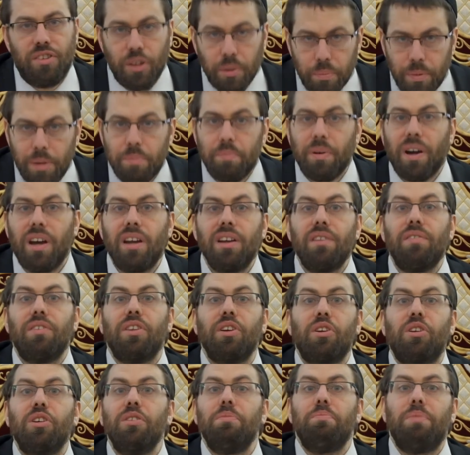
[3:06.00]
you'll be part of
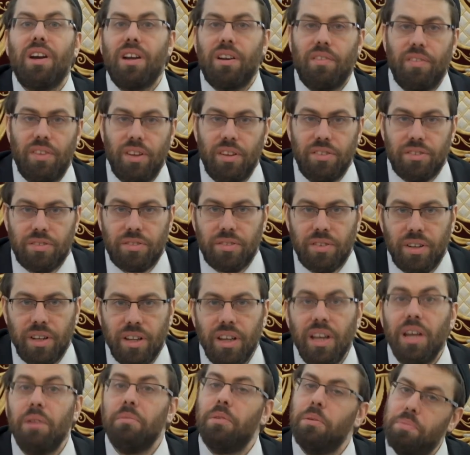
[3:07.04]
the good part of the history.
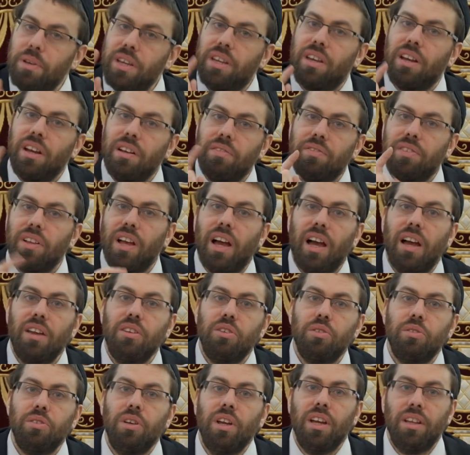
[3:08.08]
But be careful how
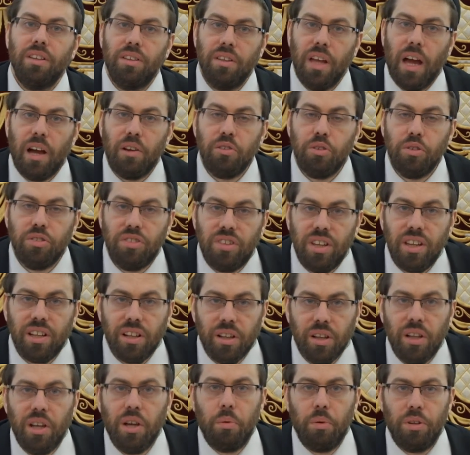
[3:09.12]
you
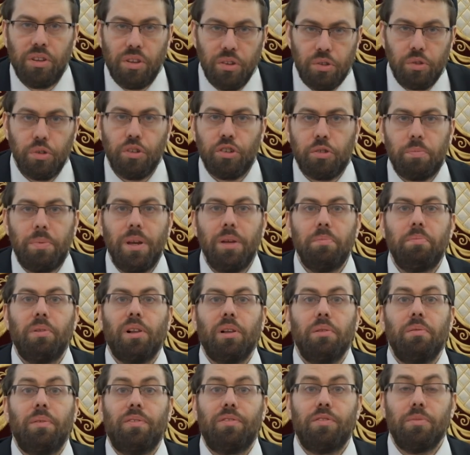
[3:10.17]
deal with the Jewish
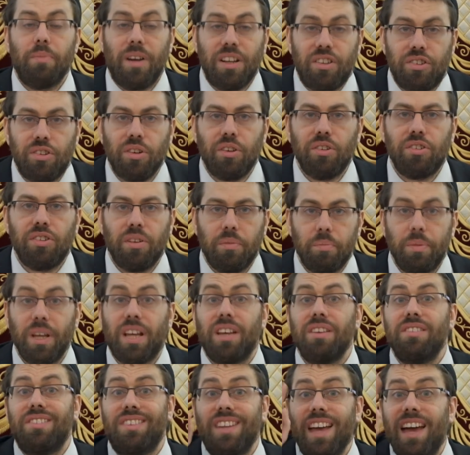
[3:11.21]
people for my children,
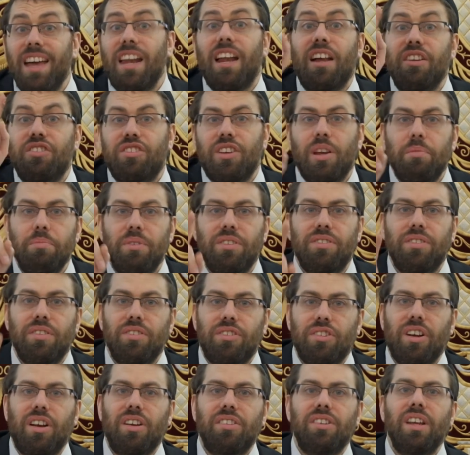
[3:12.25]
because that Hashem is in
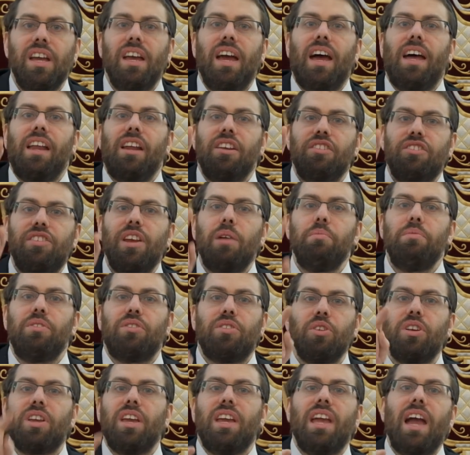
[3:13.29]
charge, and Hashem
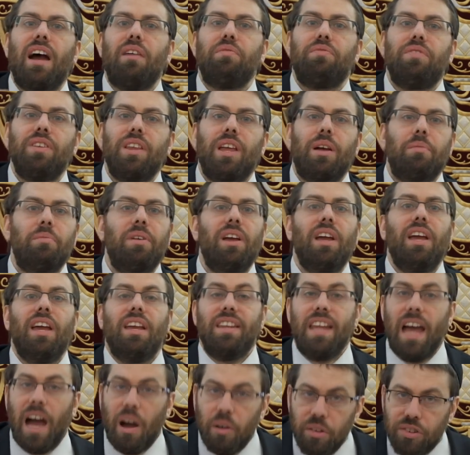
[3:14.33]
is looking out for them.
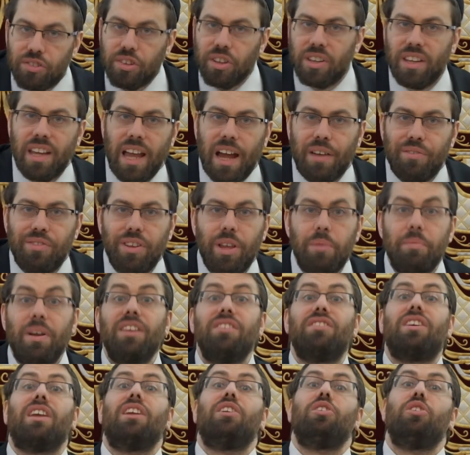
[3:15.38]
Now He's looking out for them, and
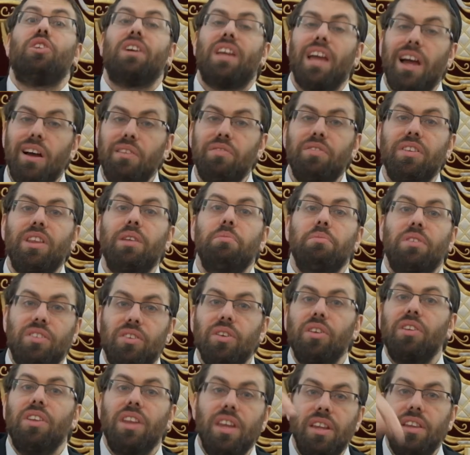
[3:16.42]
He's going to look out for them
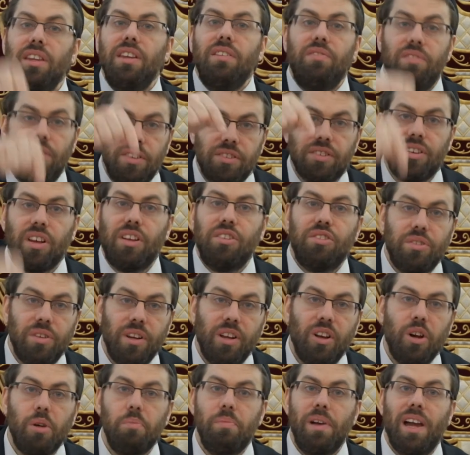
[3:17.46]
until they leave this country
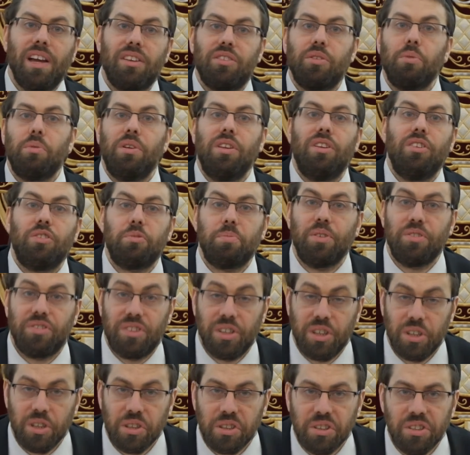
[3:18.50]
and go back to where they're supposed
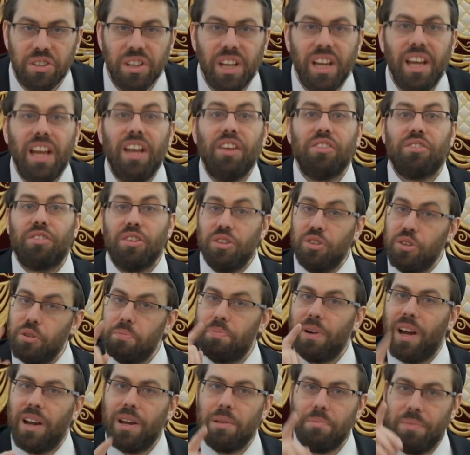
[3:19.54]
to go. So you,
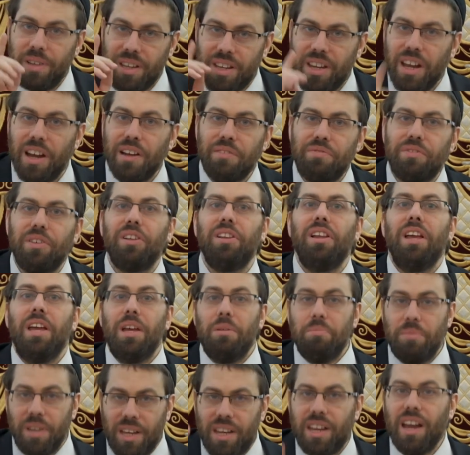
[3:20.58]
Paro, be careful.
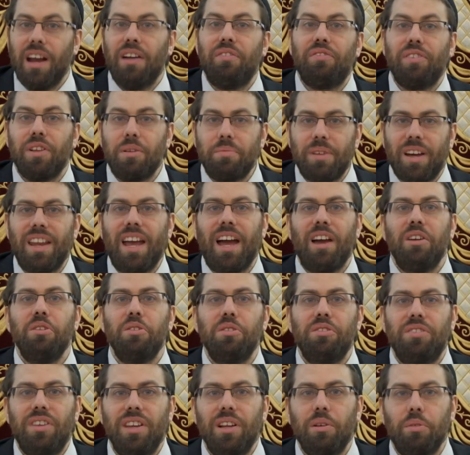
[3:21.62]
Be careful about how
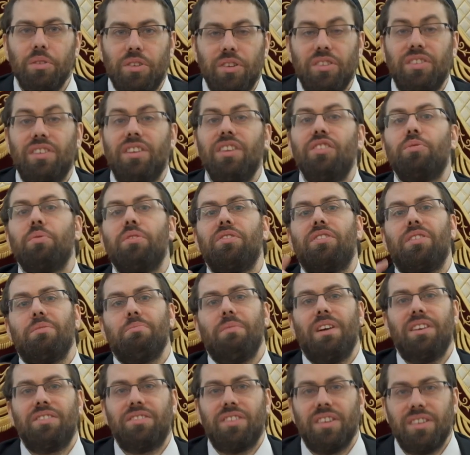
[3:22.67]
you deal with it. This was the
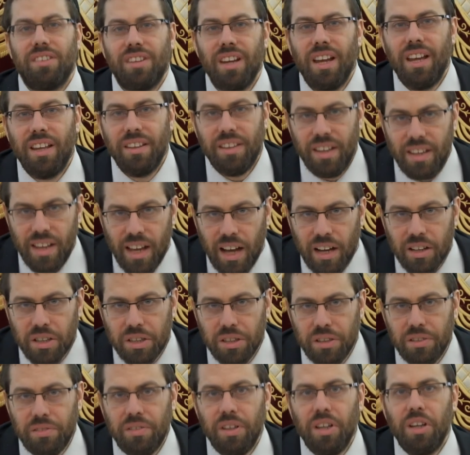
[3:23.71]
message that
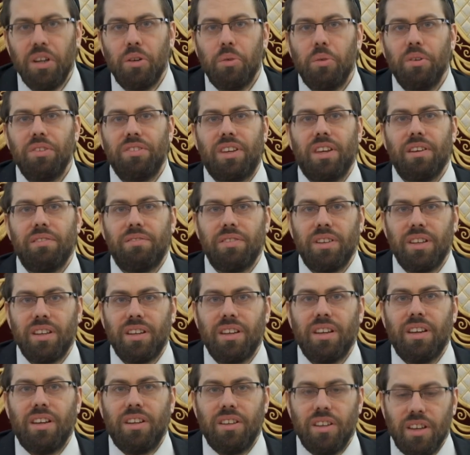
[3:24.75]
Yaakov was
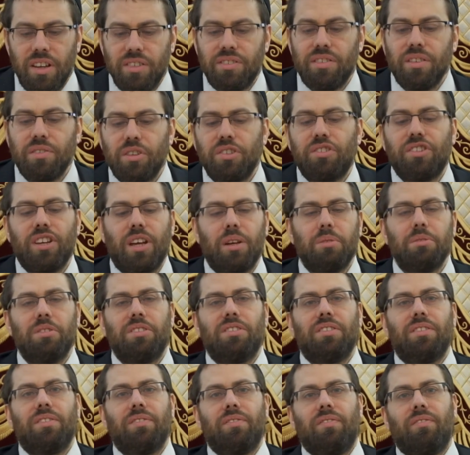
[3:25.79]
giving Yosef. Good
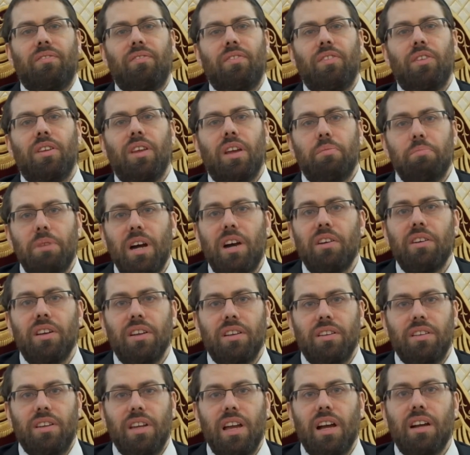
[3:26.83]
Shabbos. Paro.
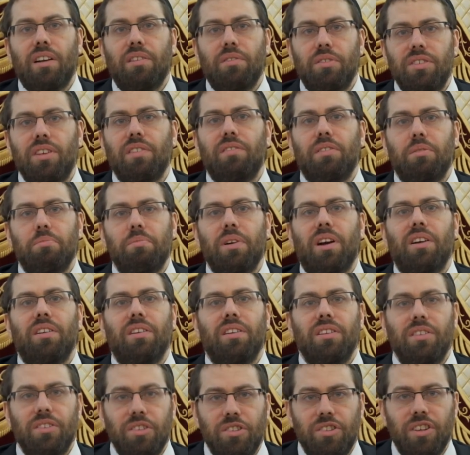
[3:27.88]
Yaakov was giving Paro.
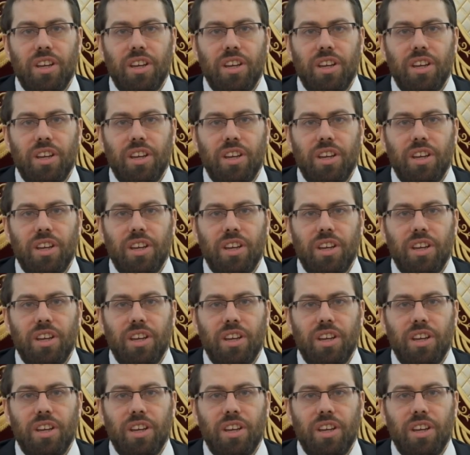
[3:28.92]
Good